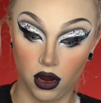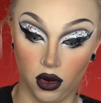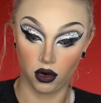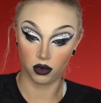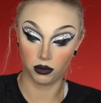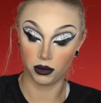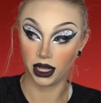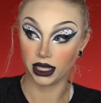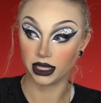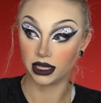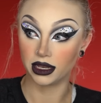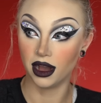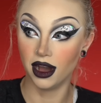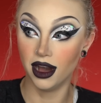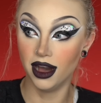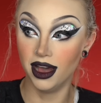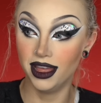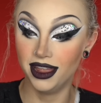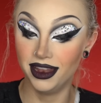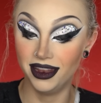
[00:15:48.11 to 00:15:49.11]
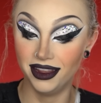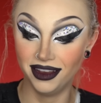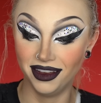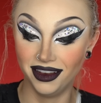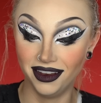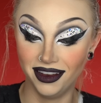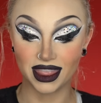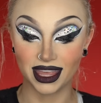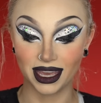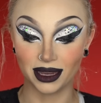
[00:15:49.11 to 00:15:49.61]
Oh my God,
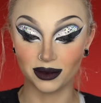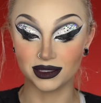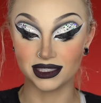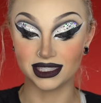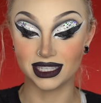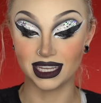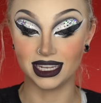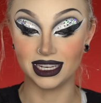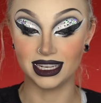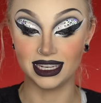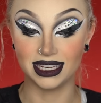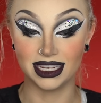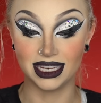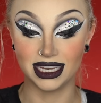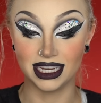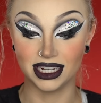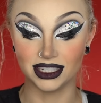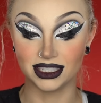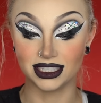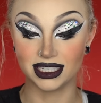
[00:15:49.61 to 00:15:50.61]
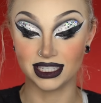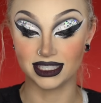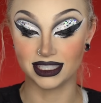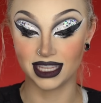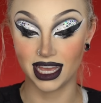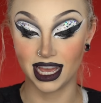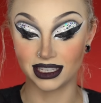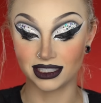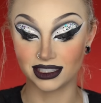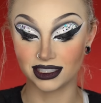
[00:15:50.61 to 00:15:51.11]
that was a near
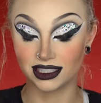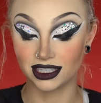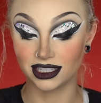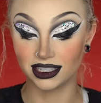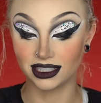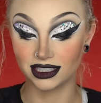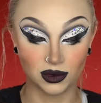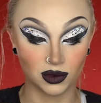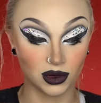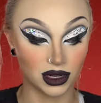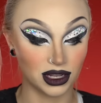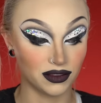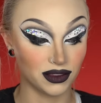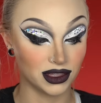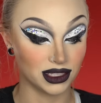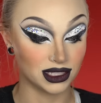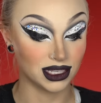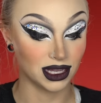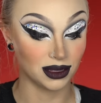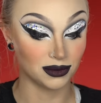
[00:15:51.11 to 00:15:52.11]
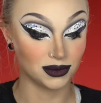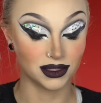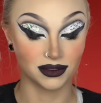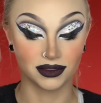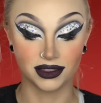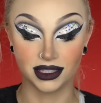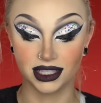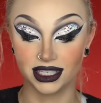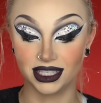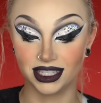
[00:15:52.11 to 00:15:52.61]
disaster. One of the tubs
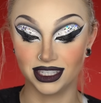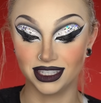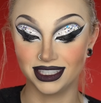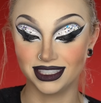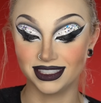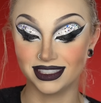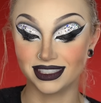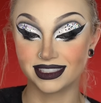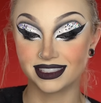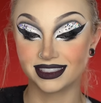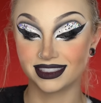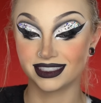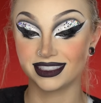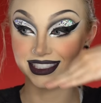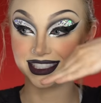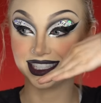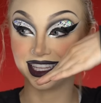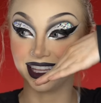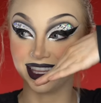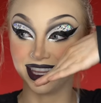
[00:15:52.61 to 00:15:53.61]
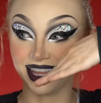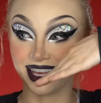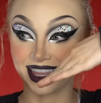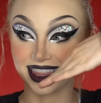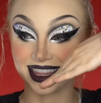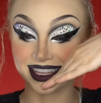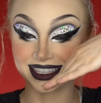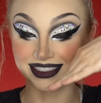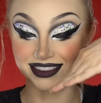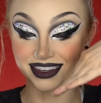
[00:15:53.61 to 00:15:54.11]
of glitter is sitting
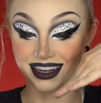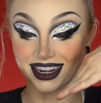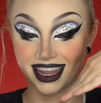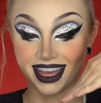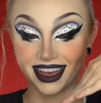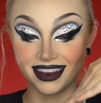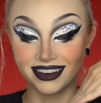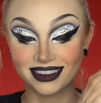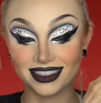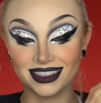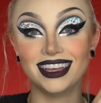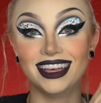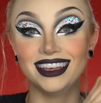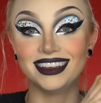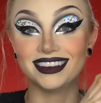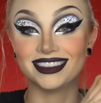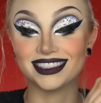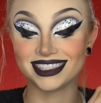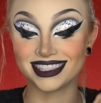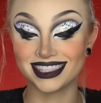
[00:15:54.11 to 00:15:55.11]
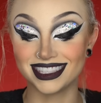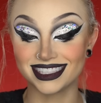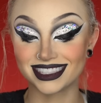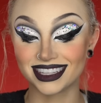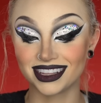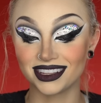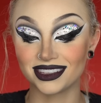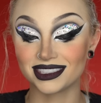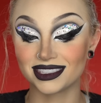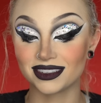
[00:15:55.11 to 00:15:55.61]
like this right now. It was
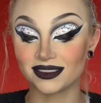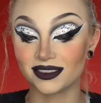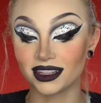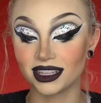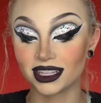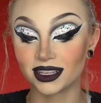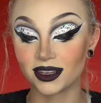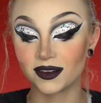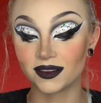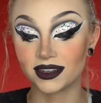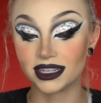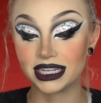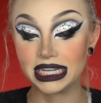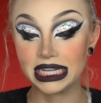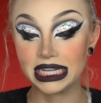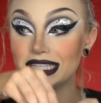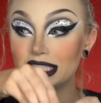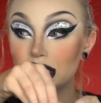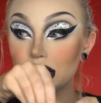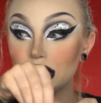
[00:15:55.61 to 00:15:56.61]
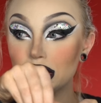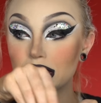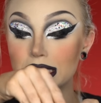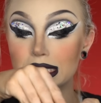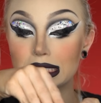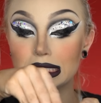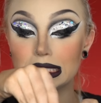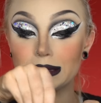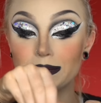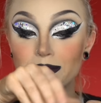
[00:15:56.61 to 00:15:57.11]
this close to falling over. That's
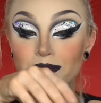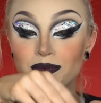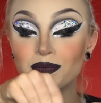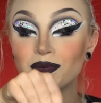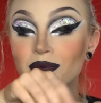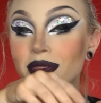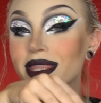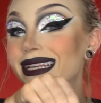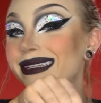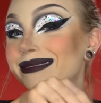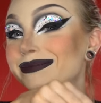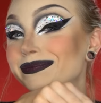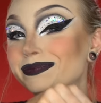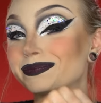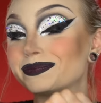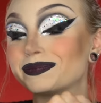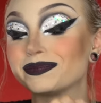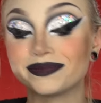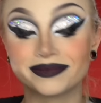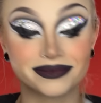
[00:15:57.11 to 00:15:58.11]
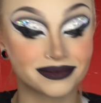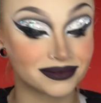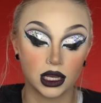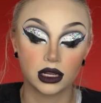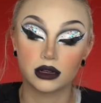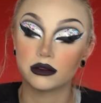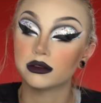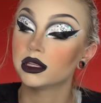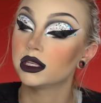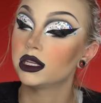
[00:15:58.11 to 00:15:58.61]
just,
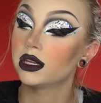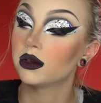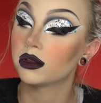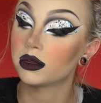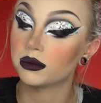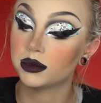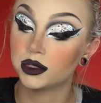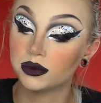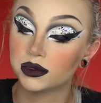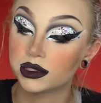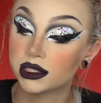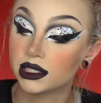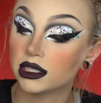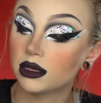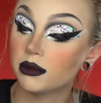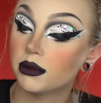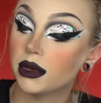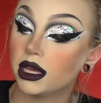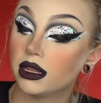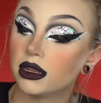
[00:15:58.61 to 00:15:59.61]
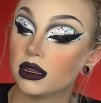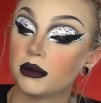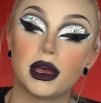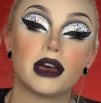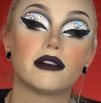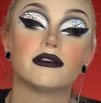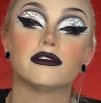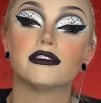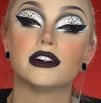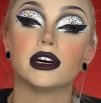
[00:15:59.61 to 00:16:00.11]
I don't really know what I'm doing still, but
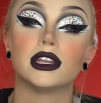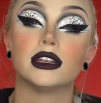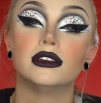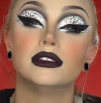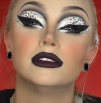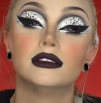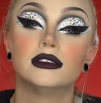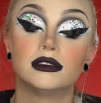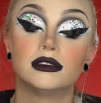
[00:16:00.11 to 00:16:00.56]
I'm having fun.